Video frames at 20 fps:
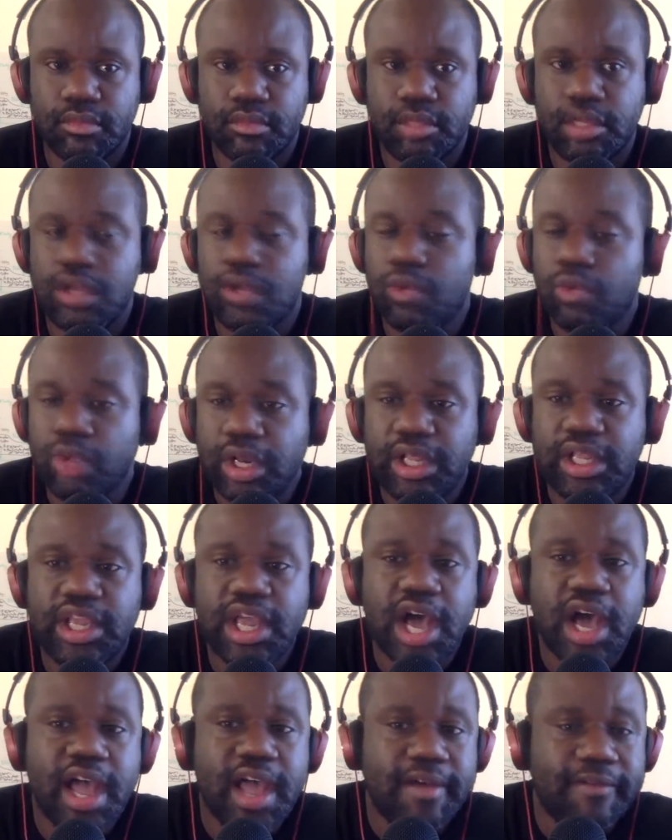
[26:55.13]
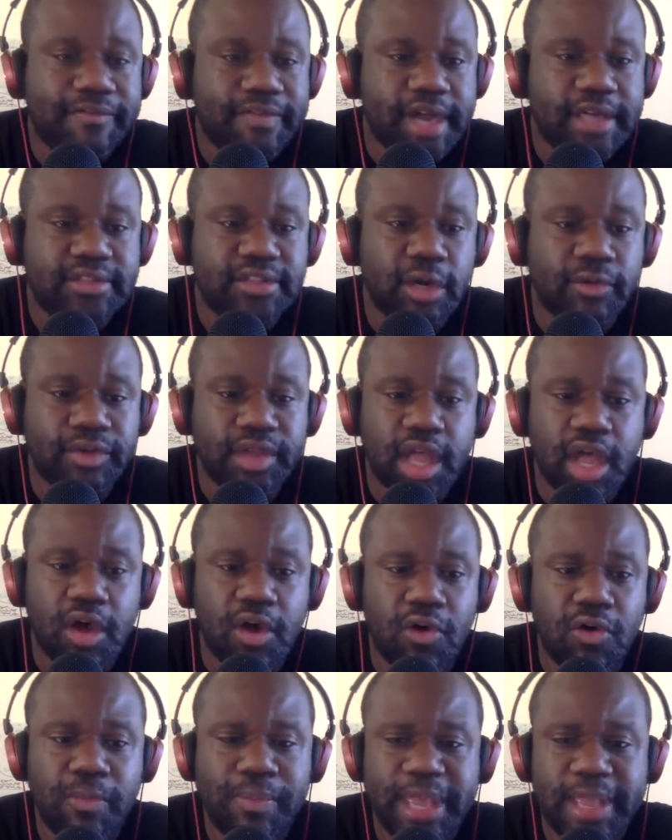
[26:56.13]
And really, y'all have fucked over your
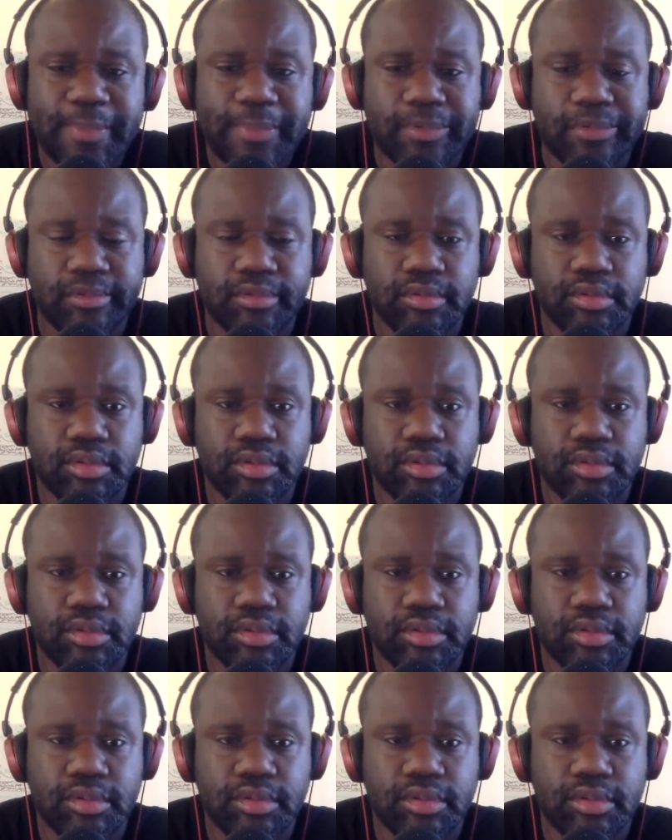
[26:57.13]
own people.